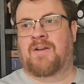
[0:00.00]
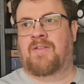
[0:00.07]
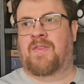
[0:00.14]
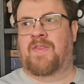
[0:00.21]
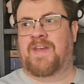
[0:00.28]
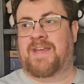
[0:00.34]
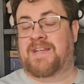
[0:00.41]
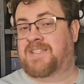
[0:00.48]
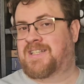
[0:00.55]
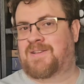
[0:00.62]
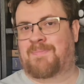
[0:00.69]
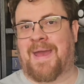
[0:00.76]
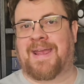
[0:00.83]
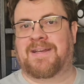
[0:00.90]
The
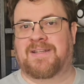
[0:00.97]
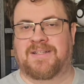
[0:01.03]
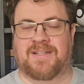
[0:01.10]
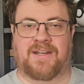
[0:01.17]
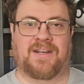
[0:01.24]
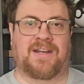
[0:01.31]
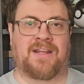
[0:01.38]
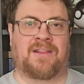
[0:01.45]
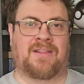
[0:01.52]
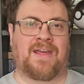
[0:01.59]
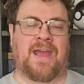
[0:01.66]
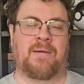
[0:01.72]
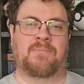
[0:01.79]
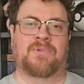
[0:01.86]
spectres underneath
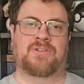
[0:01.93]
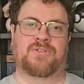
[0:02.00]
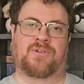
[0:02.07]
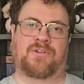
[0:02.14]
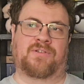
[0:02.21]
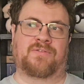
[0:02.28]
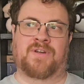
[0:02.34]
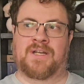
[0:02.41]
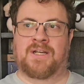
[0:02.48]
them, the sort of